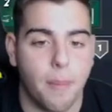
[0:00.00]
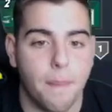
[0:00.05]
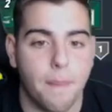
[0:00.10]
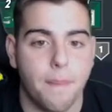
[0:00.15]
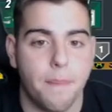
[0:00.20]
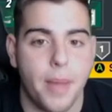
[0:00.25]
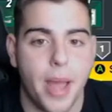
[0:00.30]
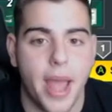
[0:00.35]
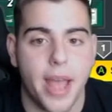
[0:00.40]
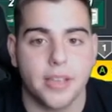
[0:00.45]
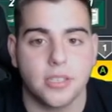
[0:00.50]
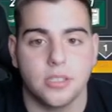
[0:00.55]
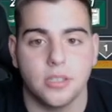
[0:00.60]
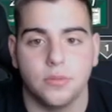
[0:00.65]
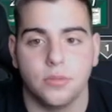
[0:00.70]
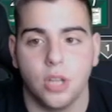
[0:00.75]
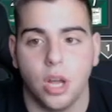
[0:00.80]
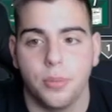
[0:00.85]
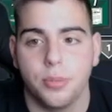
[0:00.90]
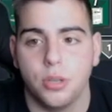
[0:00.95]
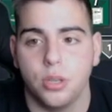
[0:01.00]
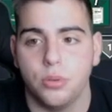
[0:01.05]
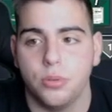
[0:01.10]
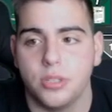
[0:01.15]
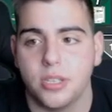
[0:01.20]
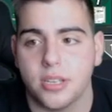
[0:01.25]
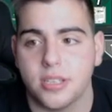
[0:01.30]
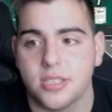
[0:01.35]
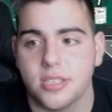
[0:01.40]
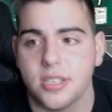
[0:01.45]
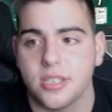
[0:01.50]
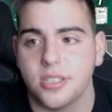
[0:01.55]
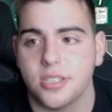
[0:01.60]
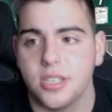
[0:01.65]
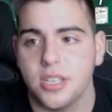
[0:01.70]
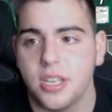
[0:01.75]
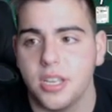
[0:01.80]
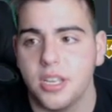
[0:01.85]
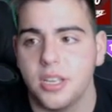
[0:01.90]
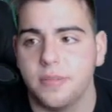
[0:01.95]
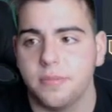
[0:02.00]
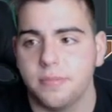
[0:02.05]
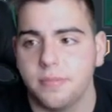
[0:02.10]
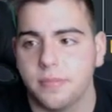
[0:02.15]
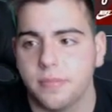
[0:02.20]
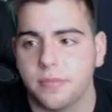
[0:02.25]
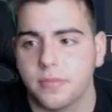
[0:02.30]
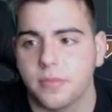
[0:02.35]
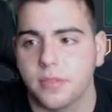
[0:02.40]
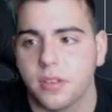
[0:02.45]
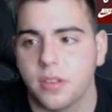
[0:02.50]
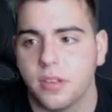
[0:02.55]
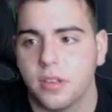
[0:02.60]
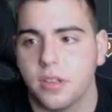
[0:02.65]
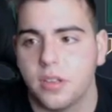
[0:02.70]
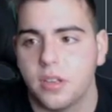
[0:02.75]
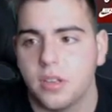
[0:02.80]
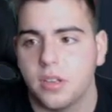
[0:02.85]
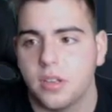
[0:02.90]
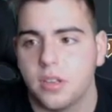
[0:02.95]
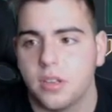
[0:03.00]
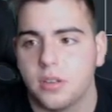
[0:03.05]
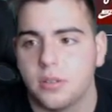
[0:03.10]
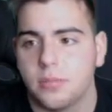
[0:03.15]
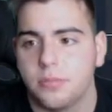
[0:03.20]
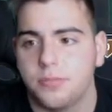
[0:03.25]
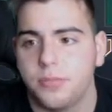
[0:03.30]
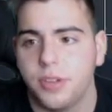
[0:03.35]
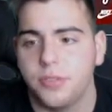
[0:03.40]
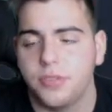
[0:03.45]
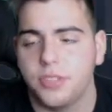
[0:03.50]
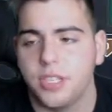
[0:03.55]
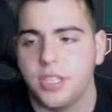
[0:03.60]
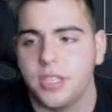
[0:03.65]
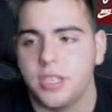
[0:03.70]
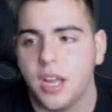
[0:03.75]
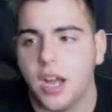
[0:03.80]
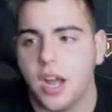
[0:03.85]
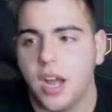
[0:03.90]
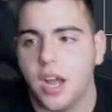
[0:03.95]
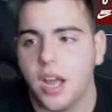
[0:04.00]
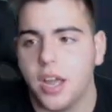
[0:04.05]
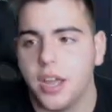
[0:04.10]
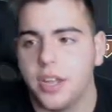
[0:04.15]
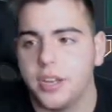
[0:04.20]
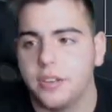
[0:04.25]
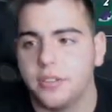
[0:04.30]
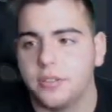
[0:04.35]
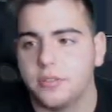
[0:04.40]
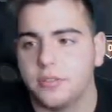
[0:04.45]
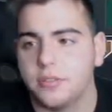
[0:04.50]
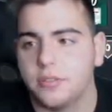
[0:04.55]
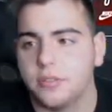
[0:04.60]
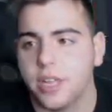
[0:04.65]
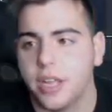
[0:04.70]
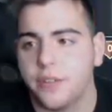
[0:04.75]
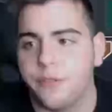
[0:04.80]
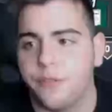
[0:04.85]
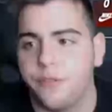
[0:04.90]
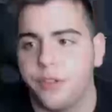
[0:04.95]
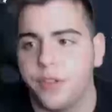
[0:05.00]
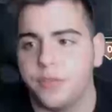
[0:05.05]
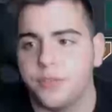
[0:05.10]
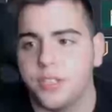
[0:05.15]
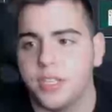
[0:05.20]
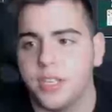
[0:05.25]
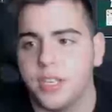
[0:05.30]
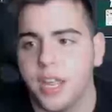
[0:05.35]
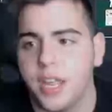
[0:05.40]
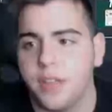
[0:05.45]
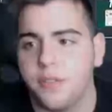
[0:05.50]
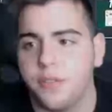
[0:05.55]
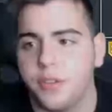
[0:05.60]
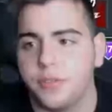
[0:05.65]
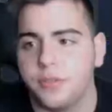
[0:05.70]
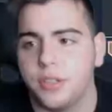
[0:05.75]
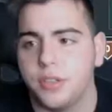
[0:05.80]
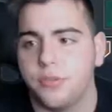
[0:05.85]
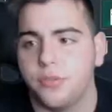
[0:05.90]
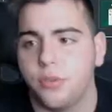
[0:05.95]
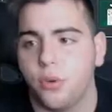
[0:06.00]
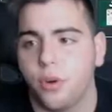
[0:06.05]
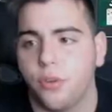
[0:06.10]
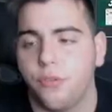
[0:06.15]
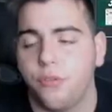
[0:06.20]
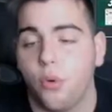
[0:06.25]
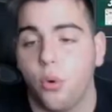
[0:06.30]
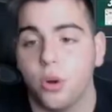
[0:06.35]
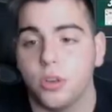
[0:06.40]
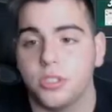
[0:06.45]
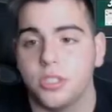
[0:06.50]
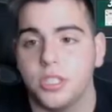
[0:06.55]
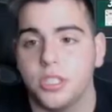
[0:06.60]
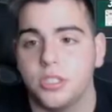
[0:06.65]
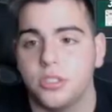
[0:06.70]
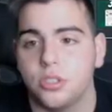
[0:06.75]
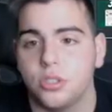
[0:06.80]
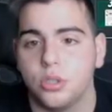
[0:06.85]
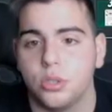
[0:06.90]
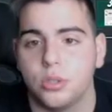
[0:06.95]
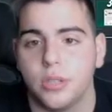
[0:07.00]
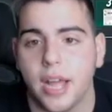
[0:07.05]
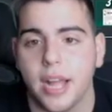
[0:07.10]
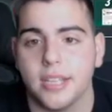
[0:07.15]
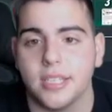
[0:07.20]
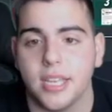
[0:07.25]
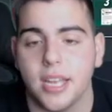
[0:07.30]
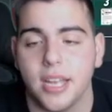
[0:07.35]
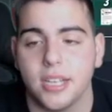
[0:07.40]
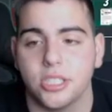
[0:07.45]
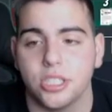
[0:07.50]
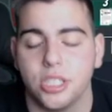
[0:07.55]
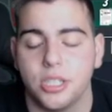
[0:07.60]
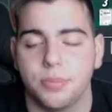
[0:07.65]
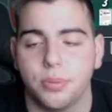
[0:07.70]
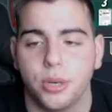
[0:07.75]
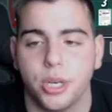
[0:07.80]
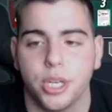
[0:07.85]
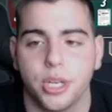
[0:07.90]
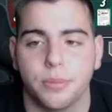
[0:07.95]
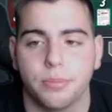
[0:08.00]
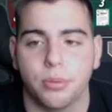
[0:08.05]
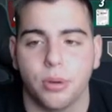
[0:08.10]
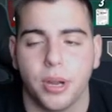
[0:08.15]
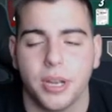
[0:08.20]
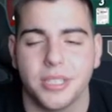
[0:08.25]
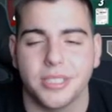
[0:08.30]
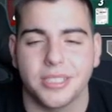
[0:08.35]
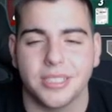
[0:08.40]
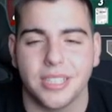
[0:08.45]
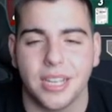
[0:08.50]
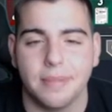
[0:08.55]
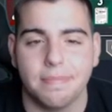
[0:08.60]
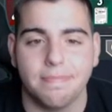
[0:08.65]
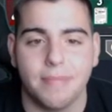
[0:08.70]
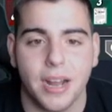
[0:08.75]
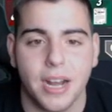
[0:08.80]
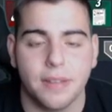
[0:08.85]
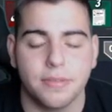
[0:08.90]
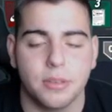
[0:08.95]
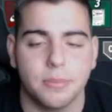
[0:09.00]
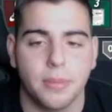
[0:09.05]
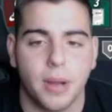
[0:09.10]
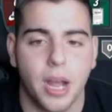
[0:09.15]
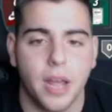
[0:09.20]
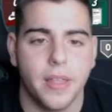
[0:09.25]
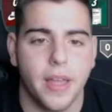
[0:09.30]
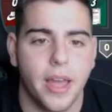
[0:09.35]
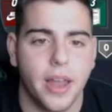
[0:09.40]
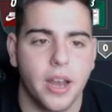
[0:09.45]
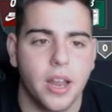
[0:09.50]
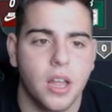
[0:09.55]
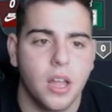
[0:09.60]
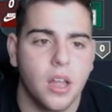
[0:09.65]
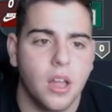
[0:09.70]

massive W. He's at 16, 15, 9, like 15, 8, 15, 4, 14, 2. That's actually a pretty good price. I might have to buy that.